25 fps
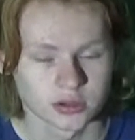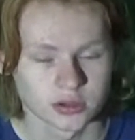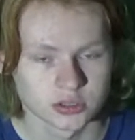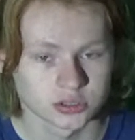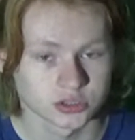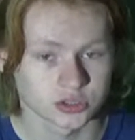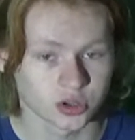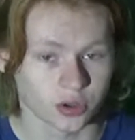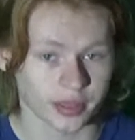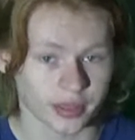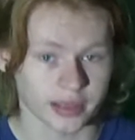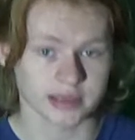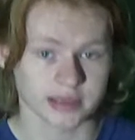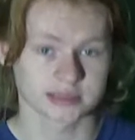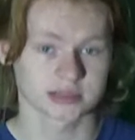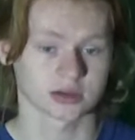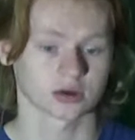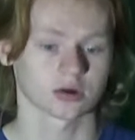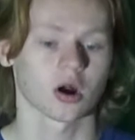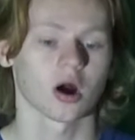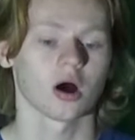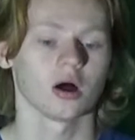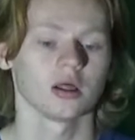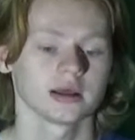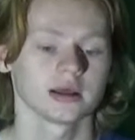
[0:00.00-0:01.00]
so they can still
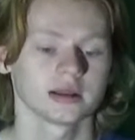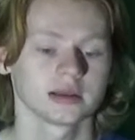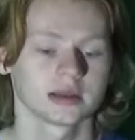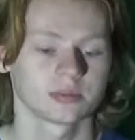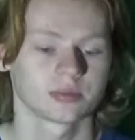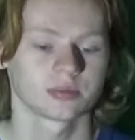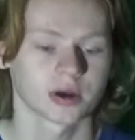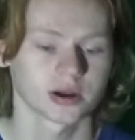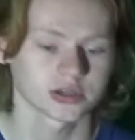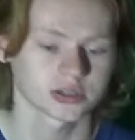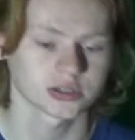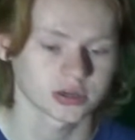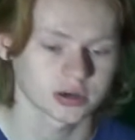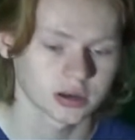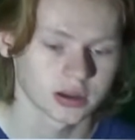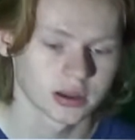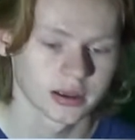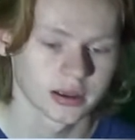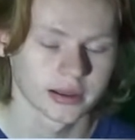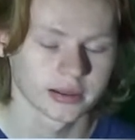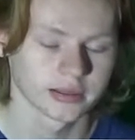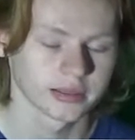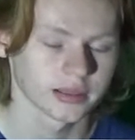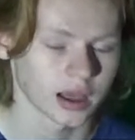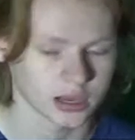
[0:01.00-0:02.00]
call it a depression,
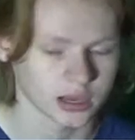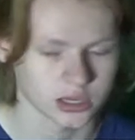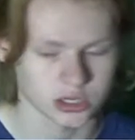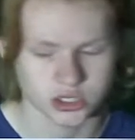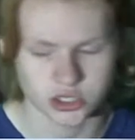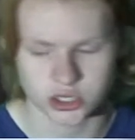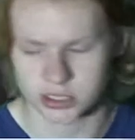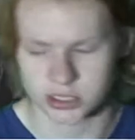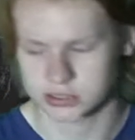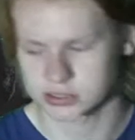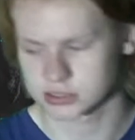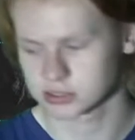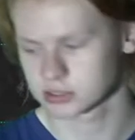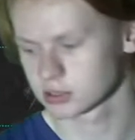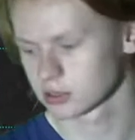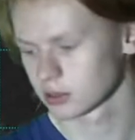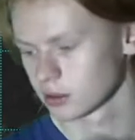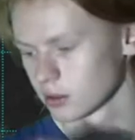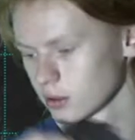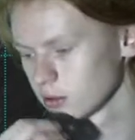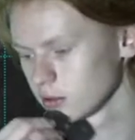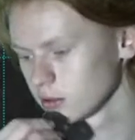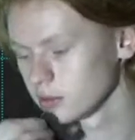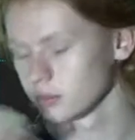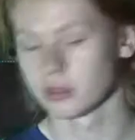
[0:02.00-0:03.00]
not just
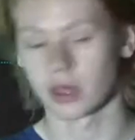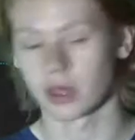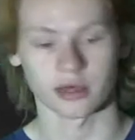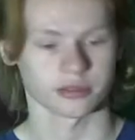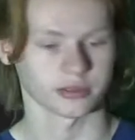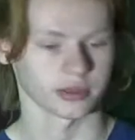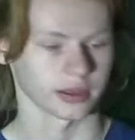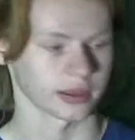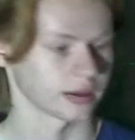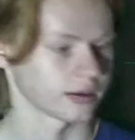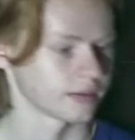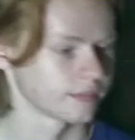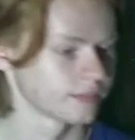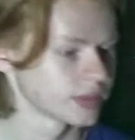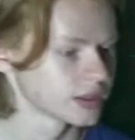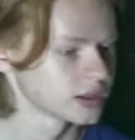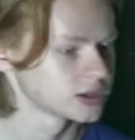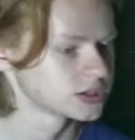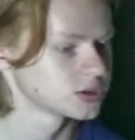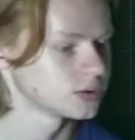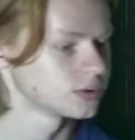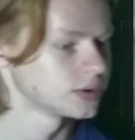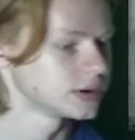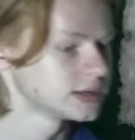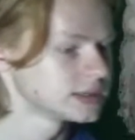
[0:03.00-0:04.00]
nothing.
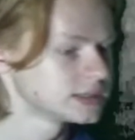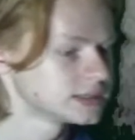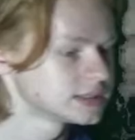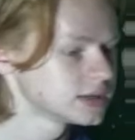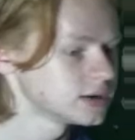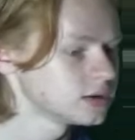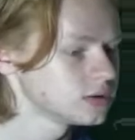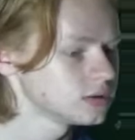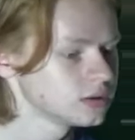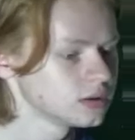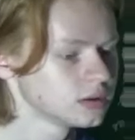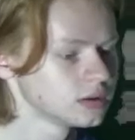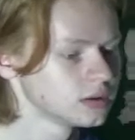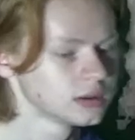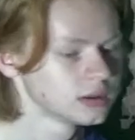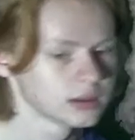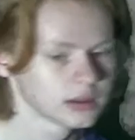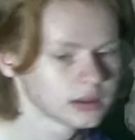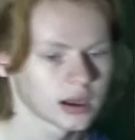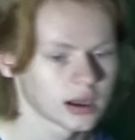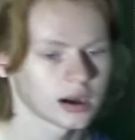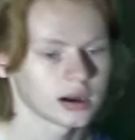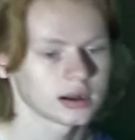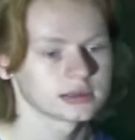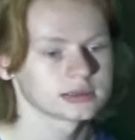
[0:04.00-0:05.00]
So it has still
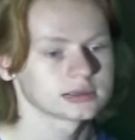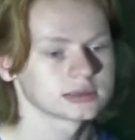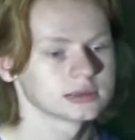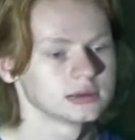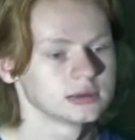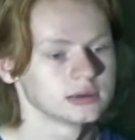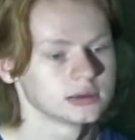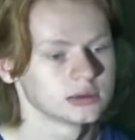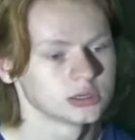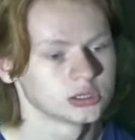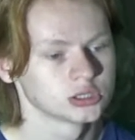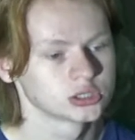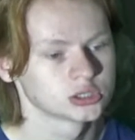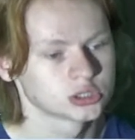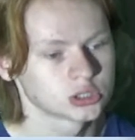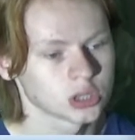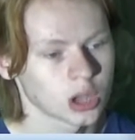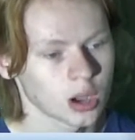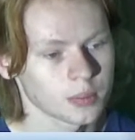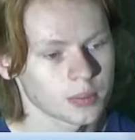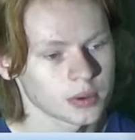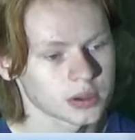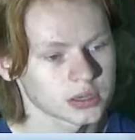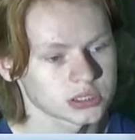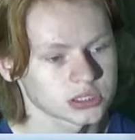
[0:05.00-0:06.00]
got
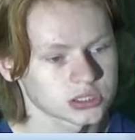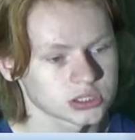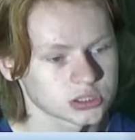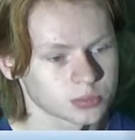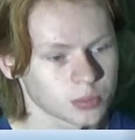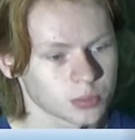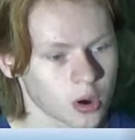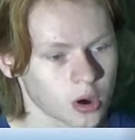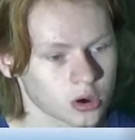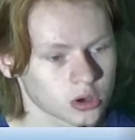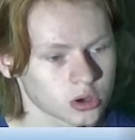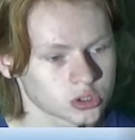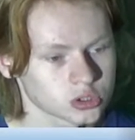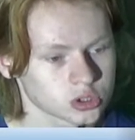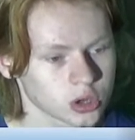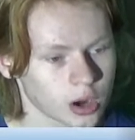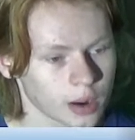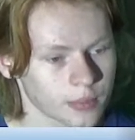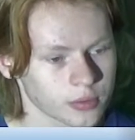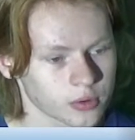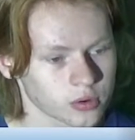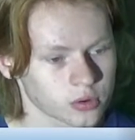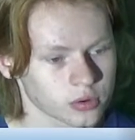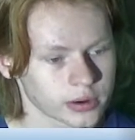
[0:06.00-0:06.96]
some small tropical